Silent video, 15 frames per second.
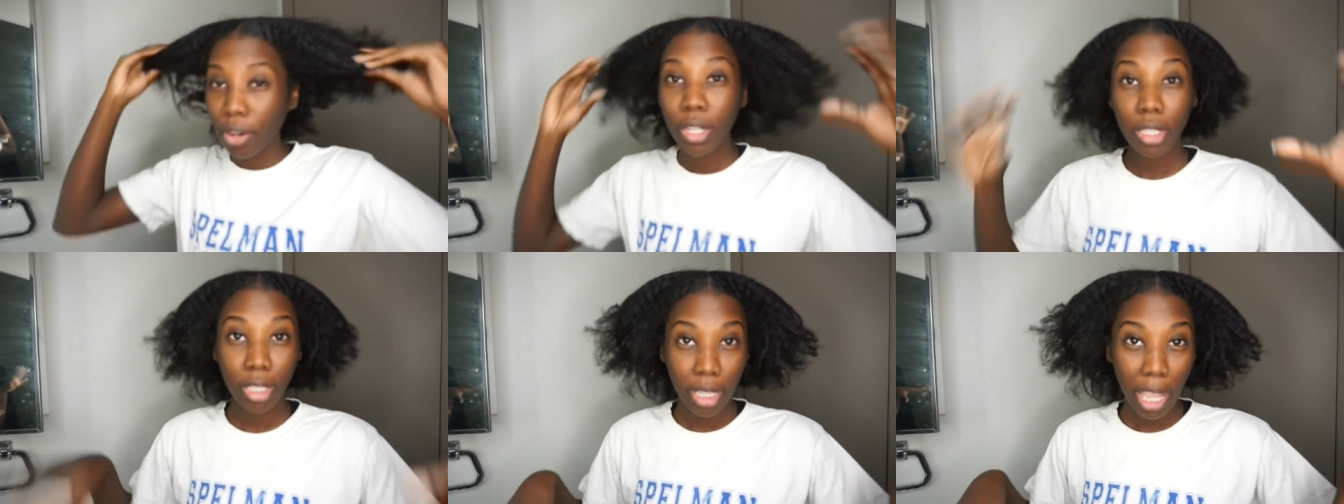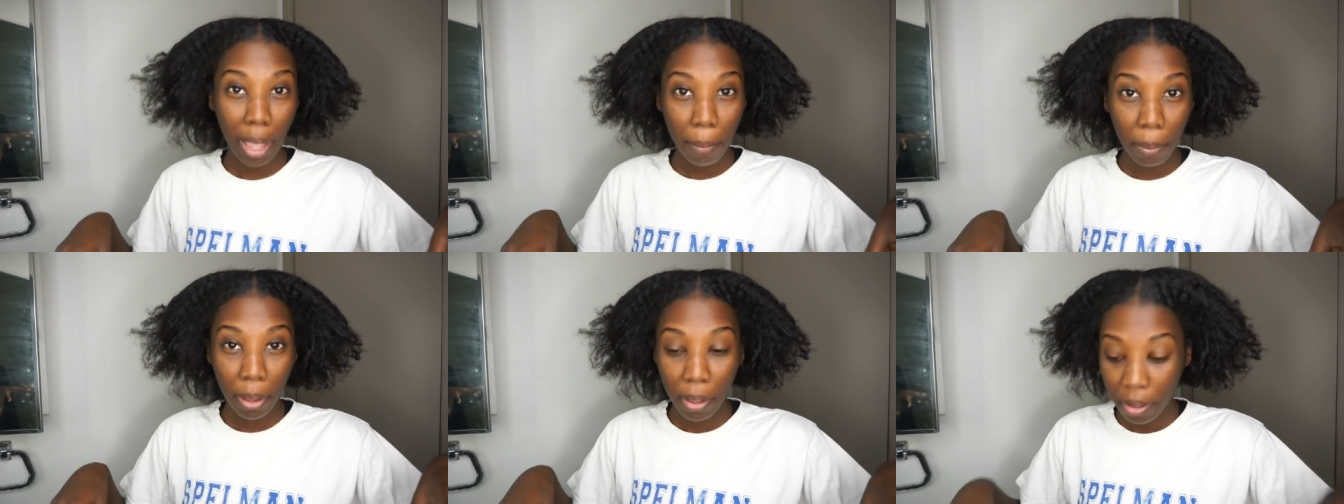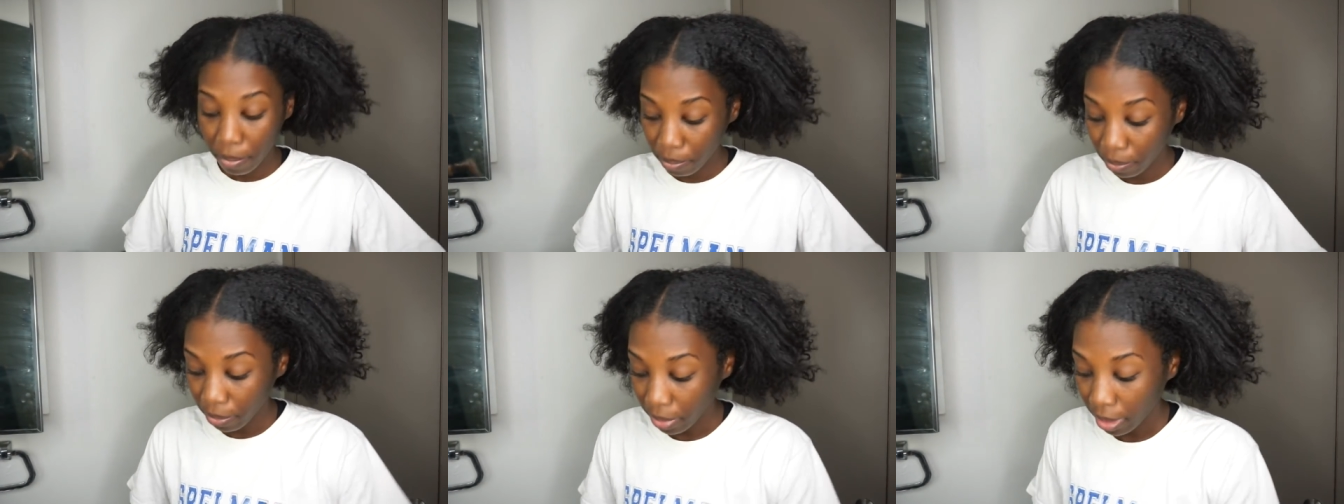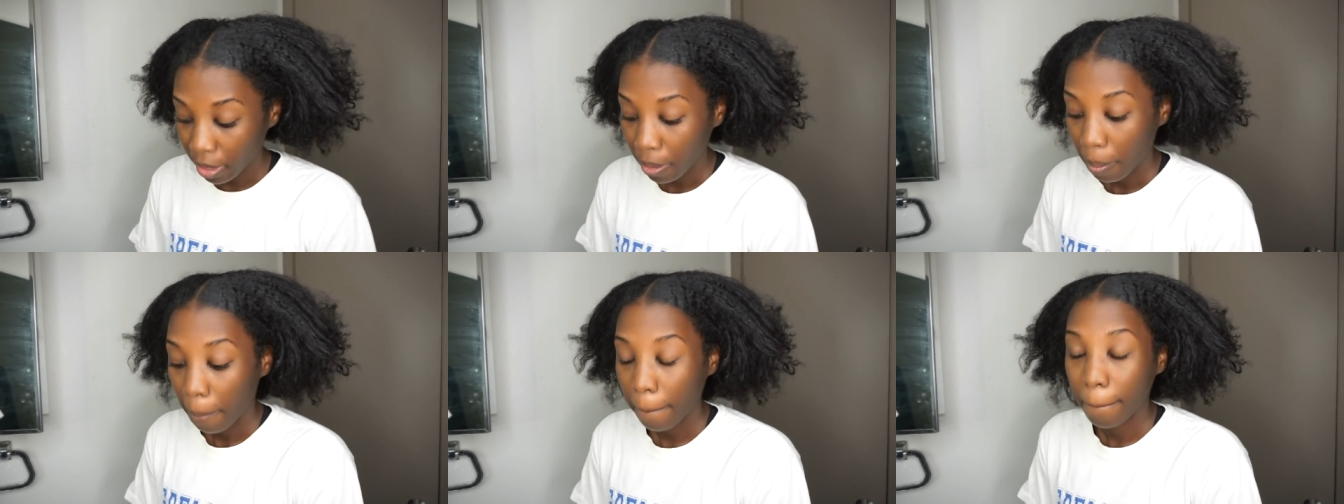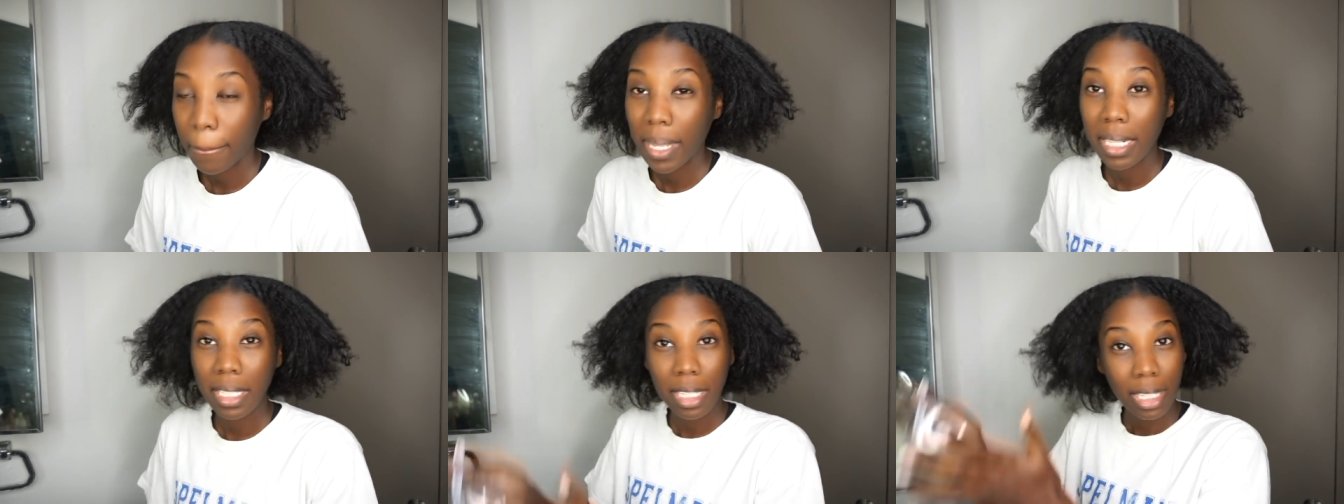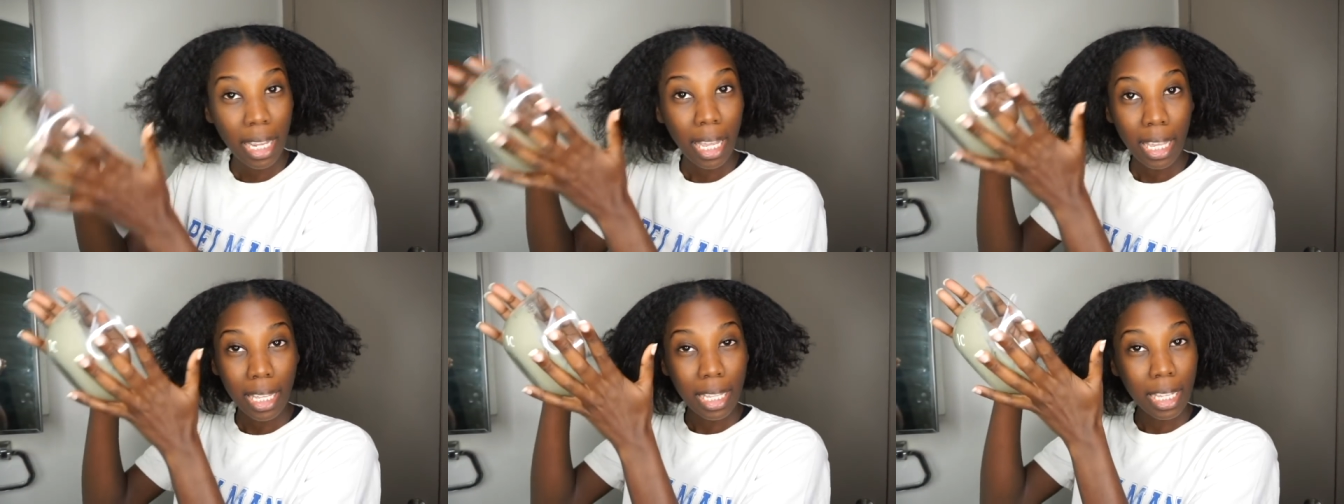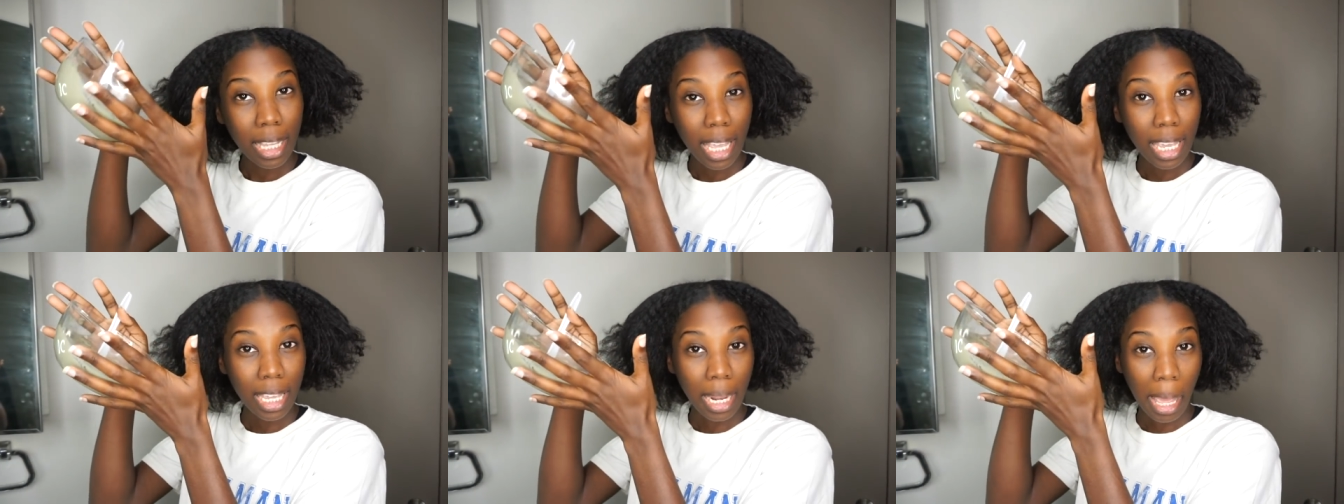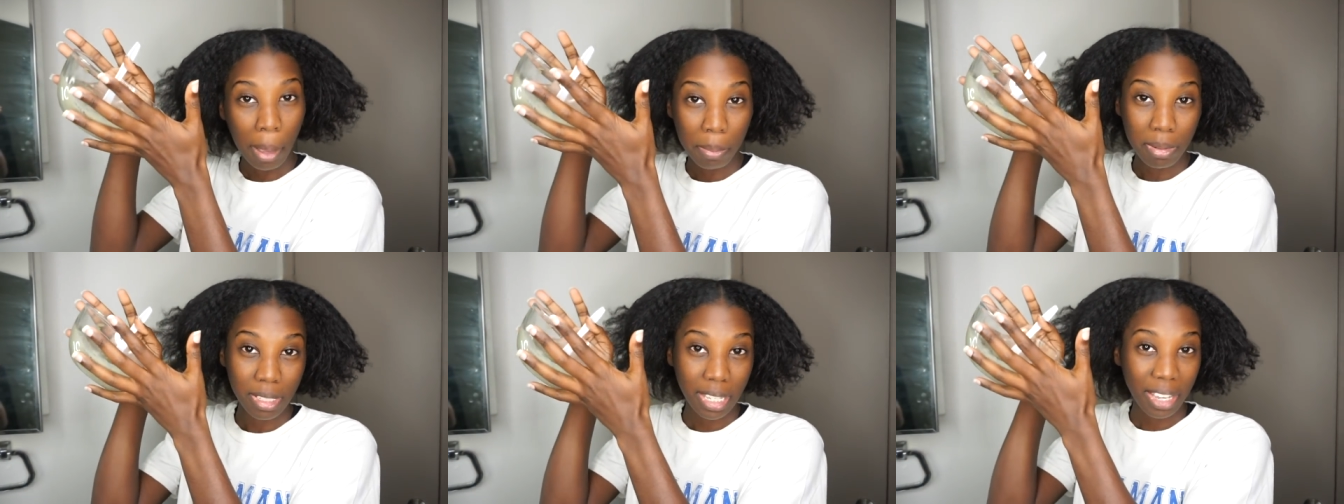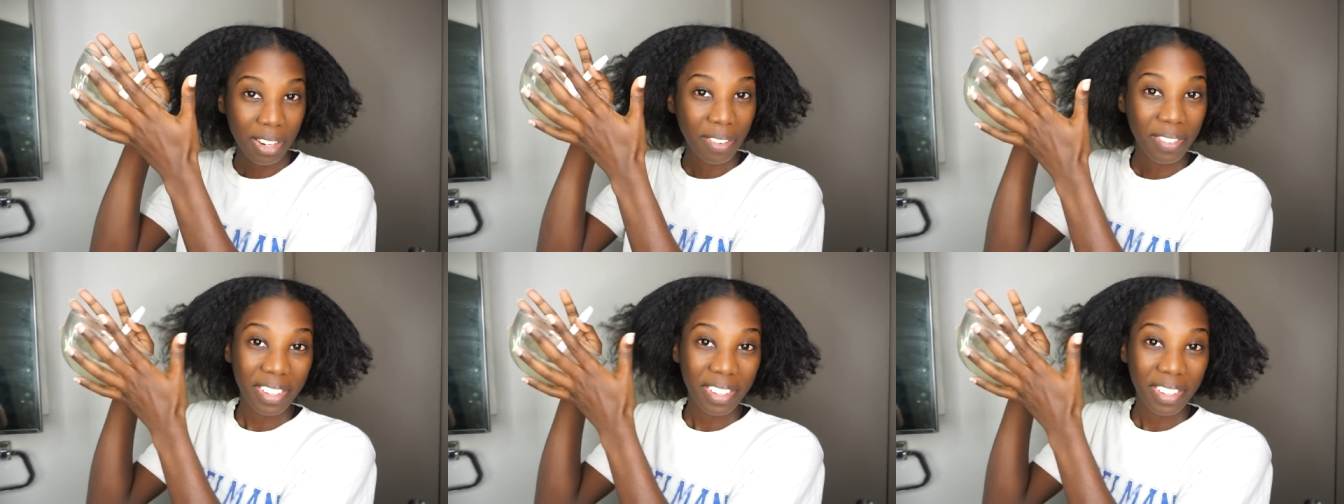first step, bentonite clay and apple cider